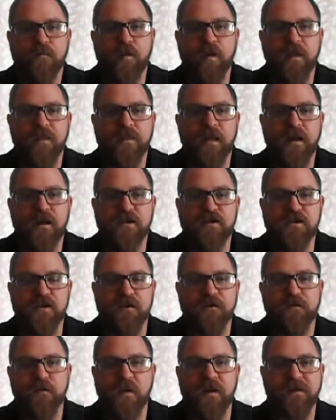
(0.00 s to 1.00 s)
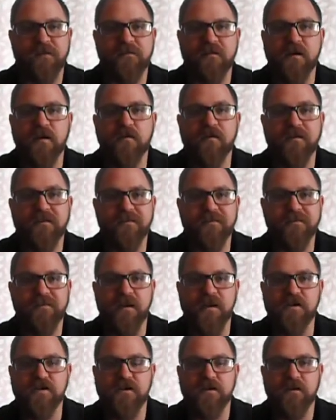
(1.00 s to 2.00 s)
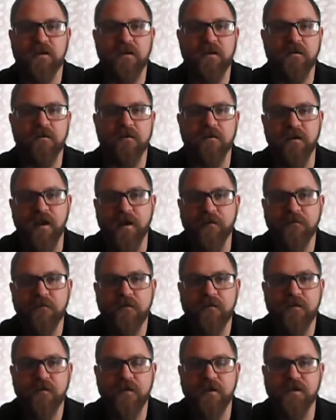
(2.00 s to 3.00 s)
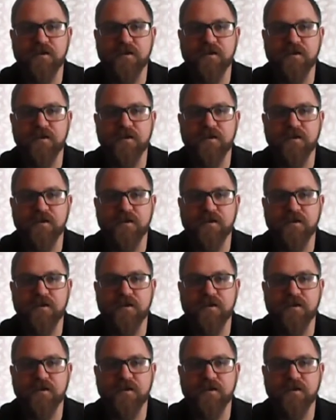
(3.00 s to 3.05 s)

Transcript: With that, she also has decreased sensation in her left